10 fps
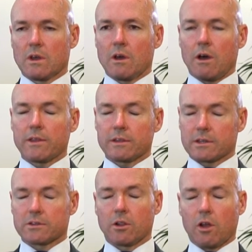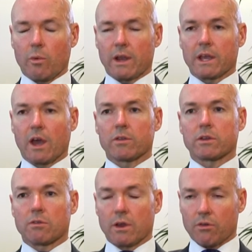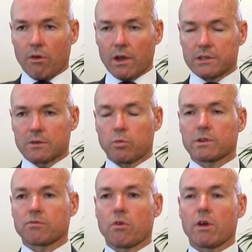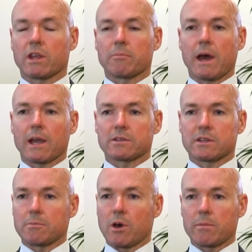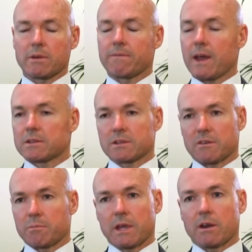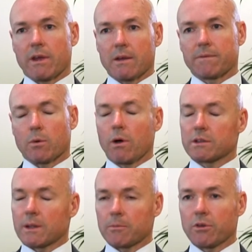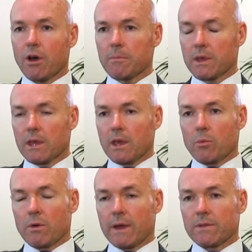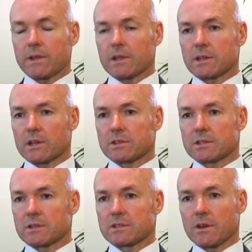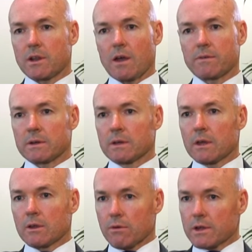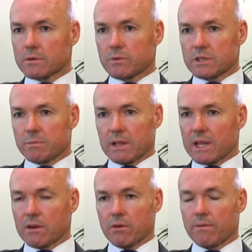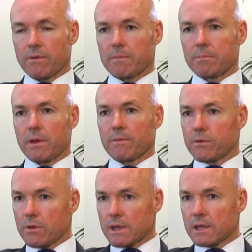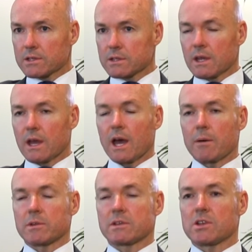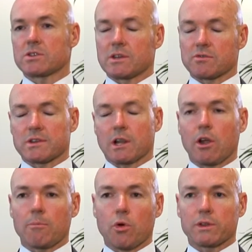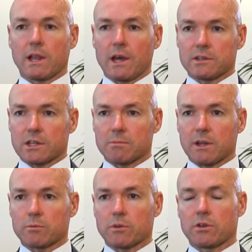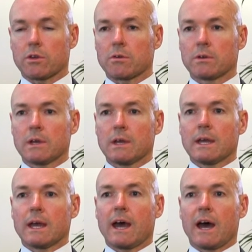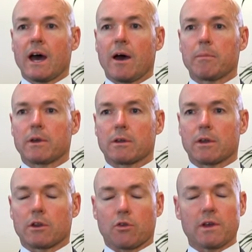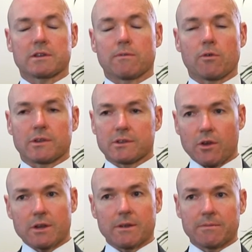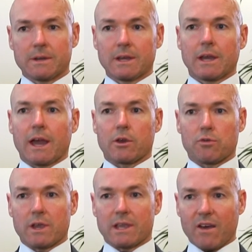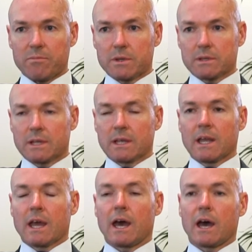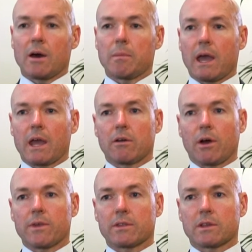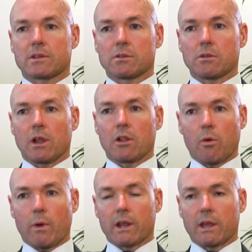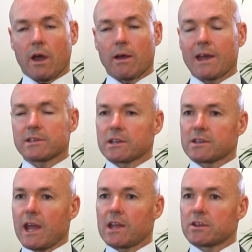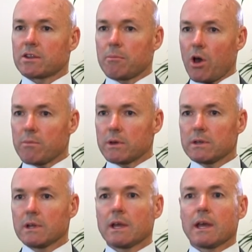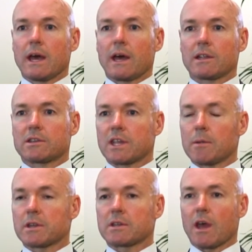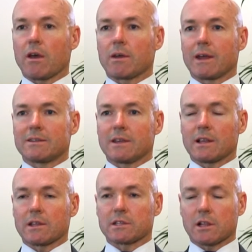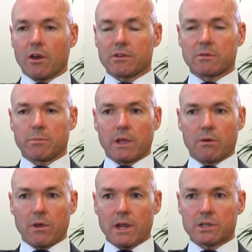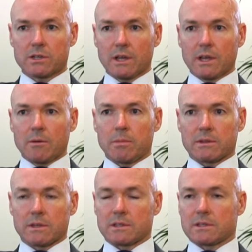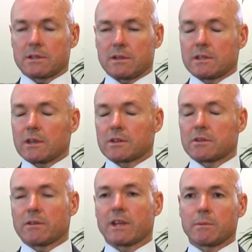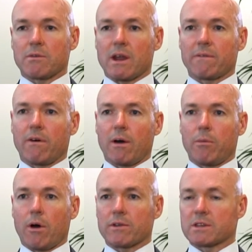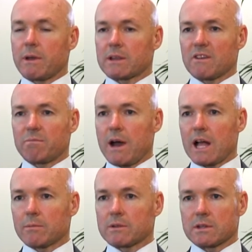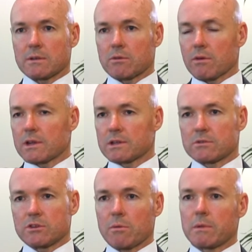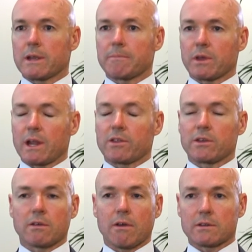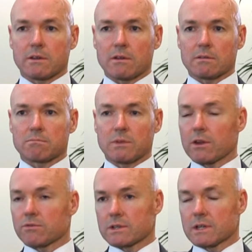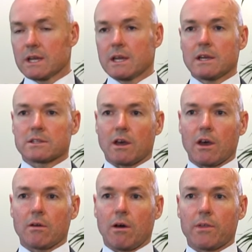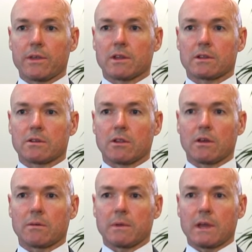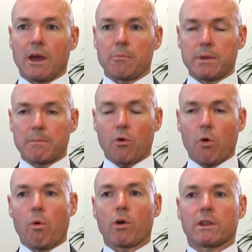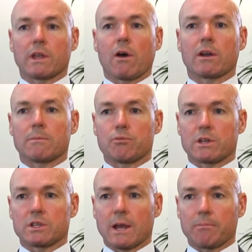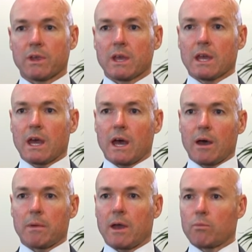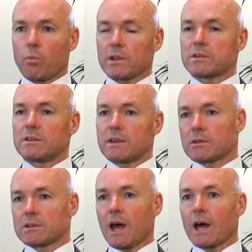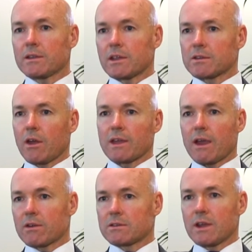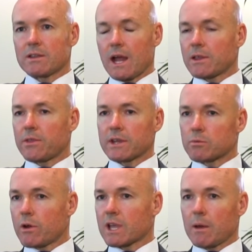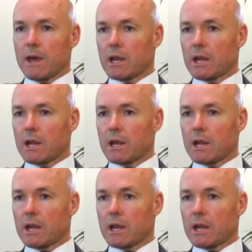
I think there's still a long way to go in the Greek crisis. What's roiling markets at the moment are factors that have been around for quite some time. We've had things such as concern over Greece, which has been lingering for a few years. The tension has risen a lot more in the last 6 months with a new an aggressive or assertive Greek government. And I think there's still a long way to go. As it stands at the moment, it seems as though a deal is close to being reached, but the deals still need to be ratified by respective parliaments in Greece, Germany and other Eurozone countries. So I think there's still a bit more water to go under the bridge yet. And once a deal's done, there's no guarantee that other things won't come out